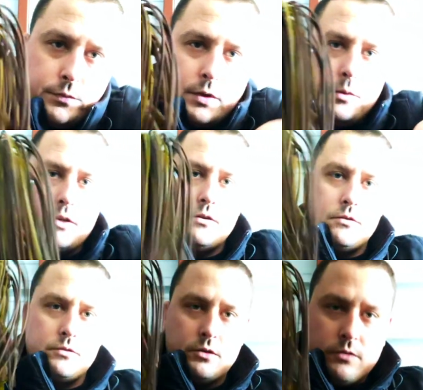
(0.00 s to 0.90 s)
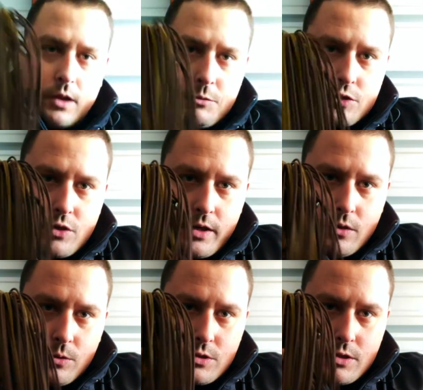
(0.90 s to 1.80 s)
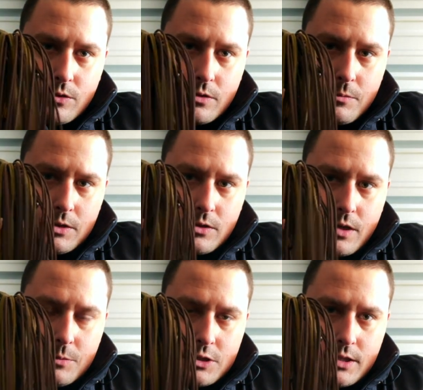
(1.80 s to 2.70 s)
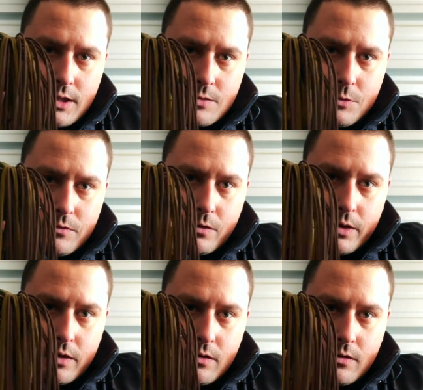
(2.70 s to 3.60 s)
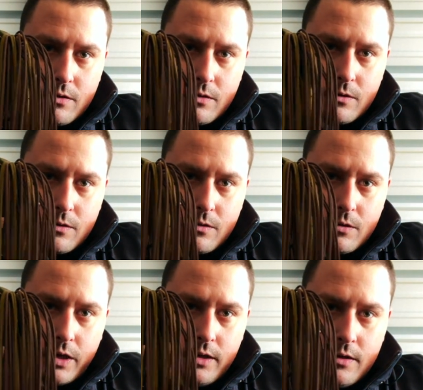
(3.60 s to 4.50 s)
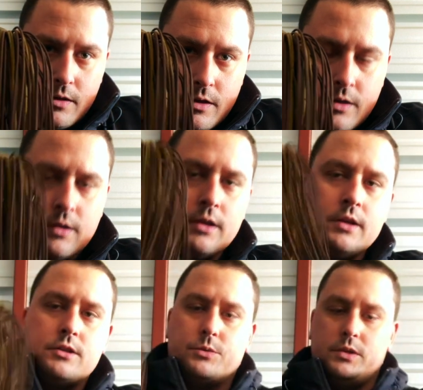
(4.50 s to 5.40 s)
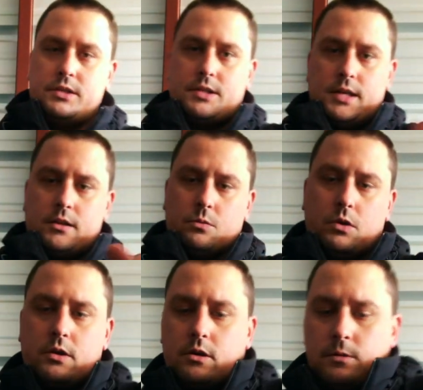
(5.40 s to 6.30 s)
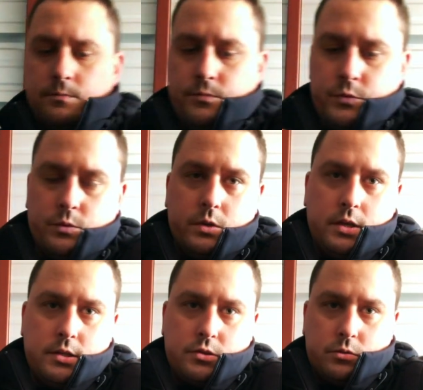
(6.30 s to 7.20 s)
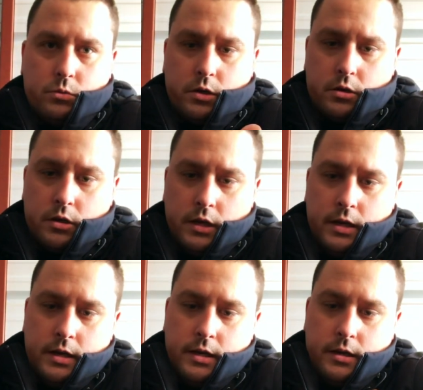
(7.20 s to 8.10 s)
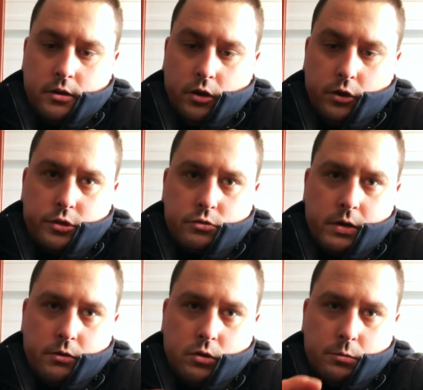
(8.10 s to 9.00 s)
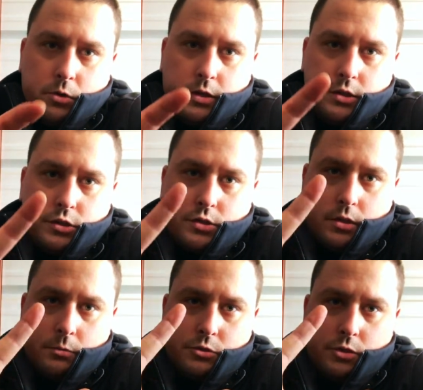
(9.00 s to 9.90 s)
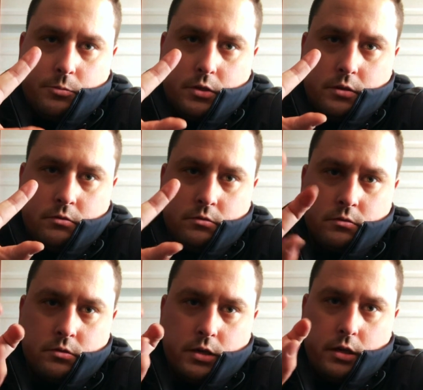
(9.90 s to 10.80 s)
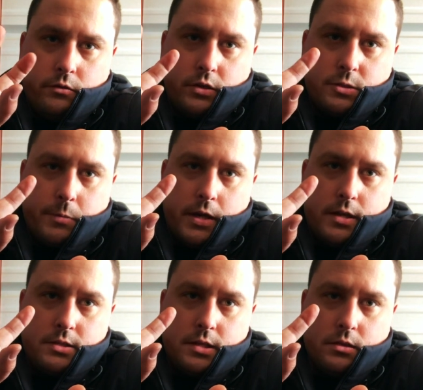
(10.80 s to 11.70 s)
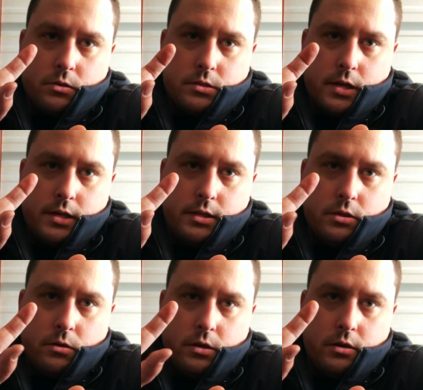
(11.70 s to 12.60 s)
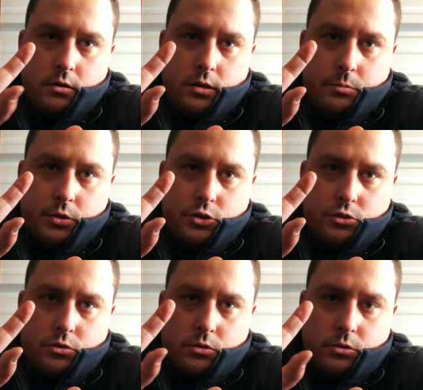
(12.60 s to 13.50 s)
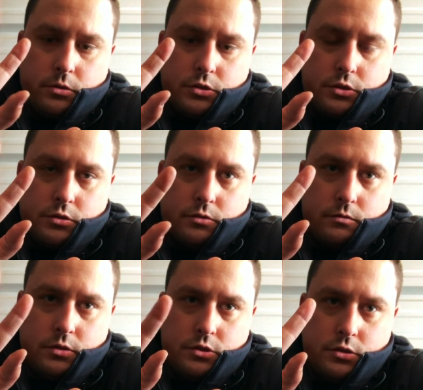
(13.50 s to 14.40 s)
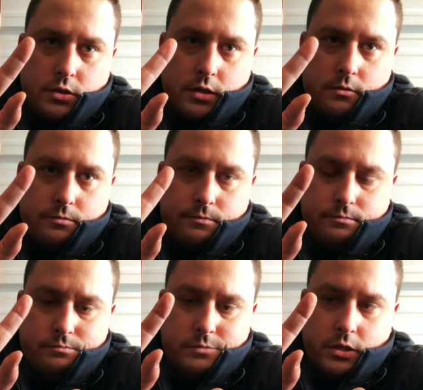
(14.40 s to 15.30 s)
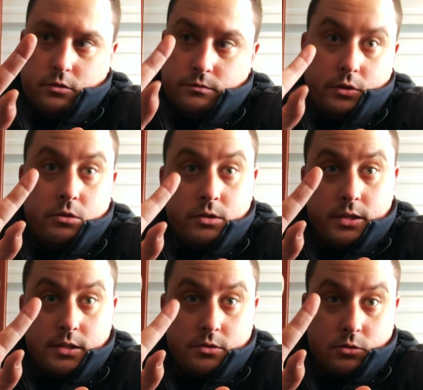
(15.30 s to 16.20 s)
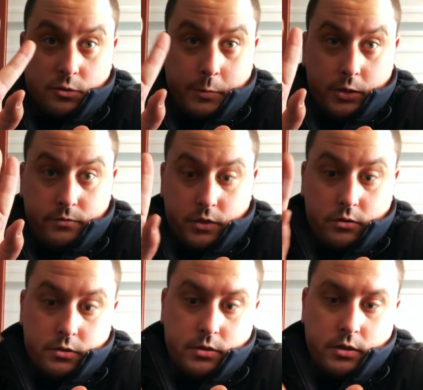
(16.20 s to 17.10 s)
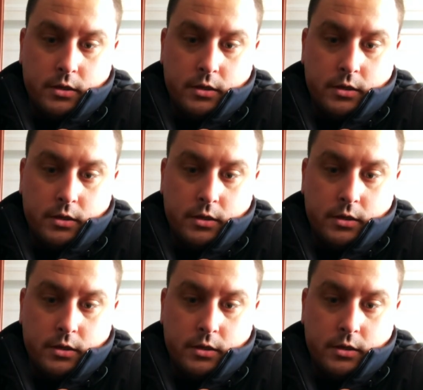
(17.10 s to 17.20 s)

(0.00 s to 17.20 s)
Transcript: I mean, you, I'm just trying to hold still, and I mean, look how much that thing's moving around, right? So when this thing in the water, when it hits the water, all this round rubber, it just comes and kind of expands any little tiny current that pushes through is just it's just kind of I don't know, fluttering like these little spirit fingers are